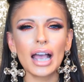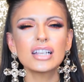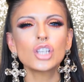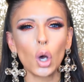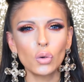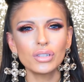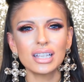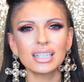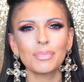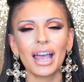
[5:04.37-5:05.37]
guys own
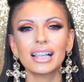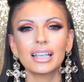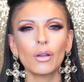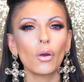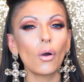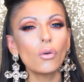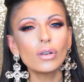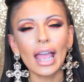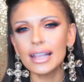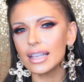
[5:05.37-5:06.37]
this palette or
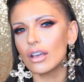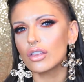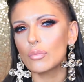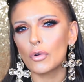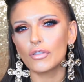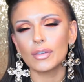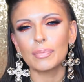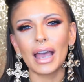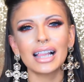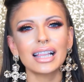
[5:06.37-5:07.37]
own any other
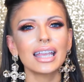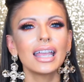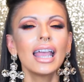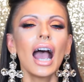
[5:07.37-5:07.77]
Morphe palette,